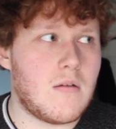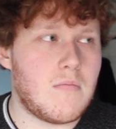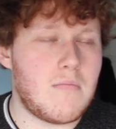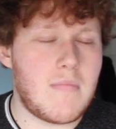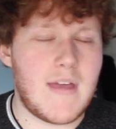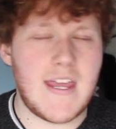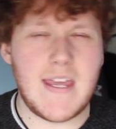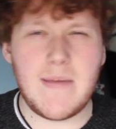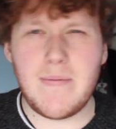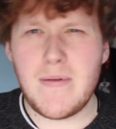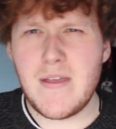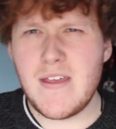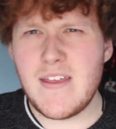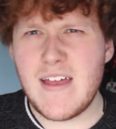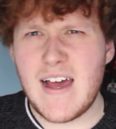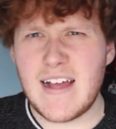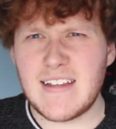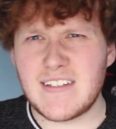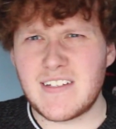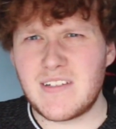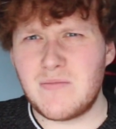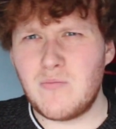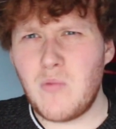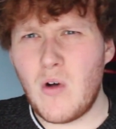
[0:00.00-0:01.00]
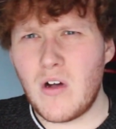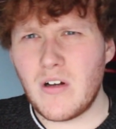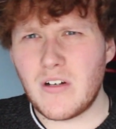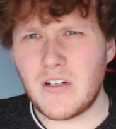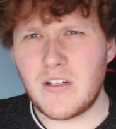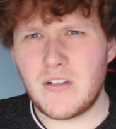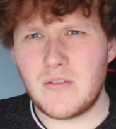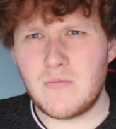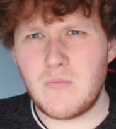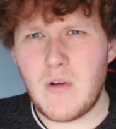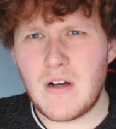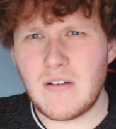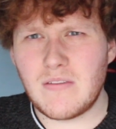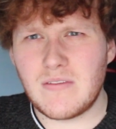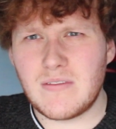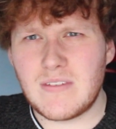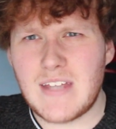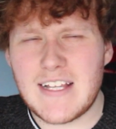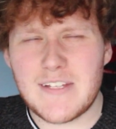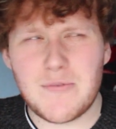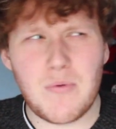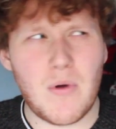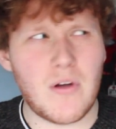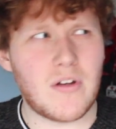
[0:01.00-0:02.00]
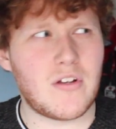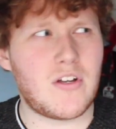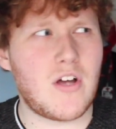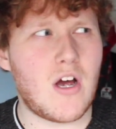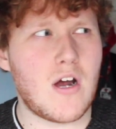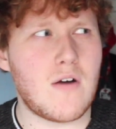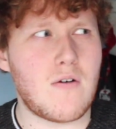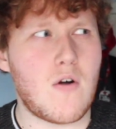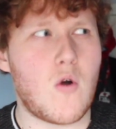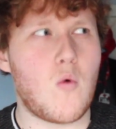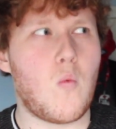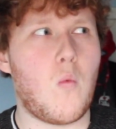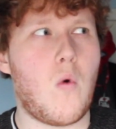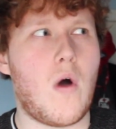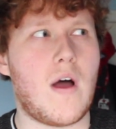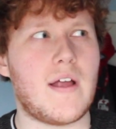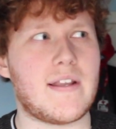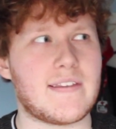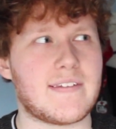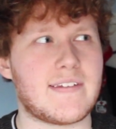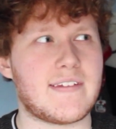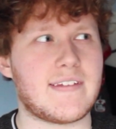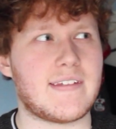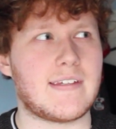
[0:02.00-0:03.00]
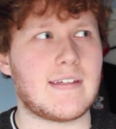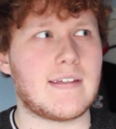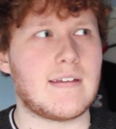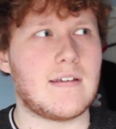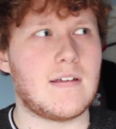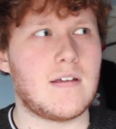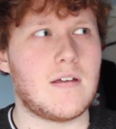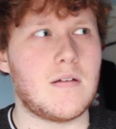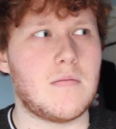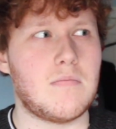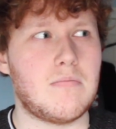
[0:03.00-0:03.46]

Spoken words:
maybe that's what Goro wants.